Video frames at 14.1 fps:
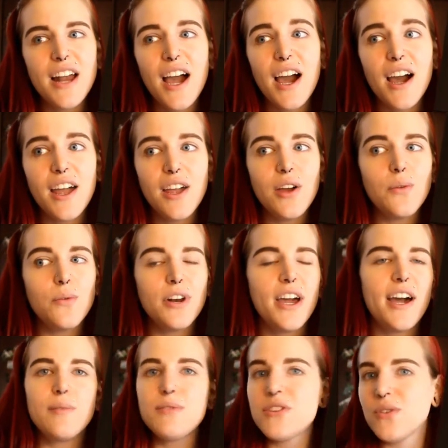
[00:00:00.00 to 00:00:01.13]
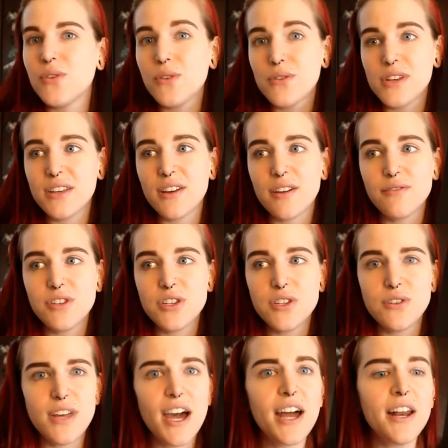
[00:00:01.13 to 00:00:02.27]
I would absolutely love to do
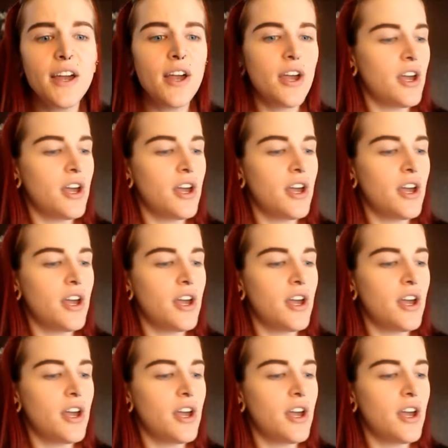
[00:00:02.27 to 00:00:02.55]
that,